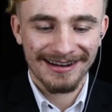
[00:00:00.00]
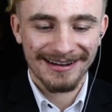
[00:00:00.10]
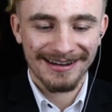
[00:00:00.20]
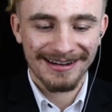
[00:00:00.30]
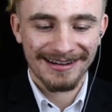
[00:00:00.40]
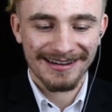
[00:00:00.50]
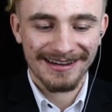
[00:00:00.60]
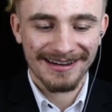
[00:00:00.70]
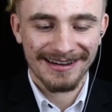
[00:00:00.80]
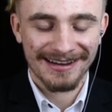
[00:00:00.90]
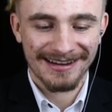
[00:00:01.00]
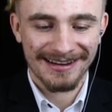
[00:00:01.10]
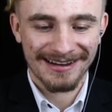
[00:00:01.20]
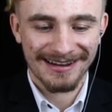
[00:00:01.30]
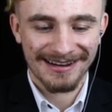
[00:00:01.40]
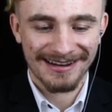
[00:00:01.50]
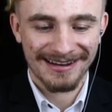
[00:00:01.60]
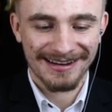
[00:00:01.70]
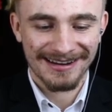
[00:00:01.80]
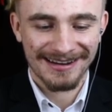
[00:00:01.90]

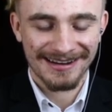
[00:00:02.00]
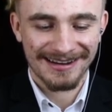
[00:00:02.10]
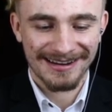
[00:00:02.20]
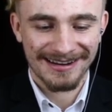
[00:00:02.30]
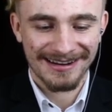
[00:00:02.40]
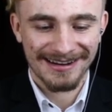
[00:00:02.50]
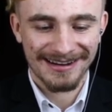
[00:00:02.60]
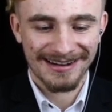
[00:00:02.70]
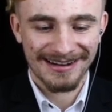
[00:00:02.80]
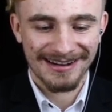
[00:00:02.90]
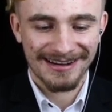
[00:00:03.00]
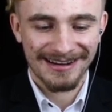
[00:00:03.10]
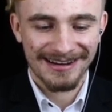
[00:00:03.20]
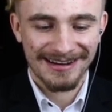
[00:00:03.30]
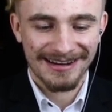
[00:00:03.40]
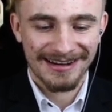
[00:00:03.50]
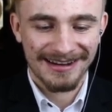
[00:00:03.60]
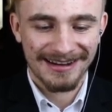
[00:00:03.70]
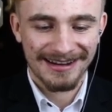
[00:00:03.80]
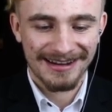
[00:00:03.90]

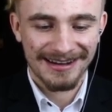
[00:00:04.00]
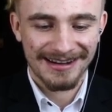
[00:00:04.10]
The person shown says nothing.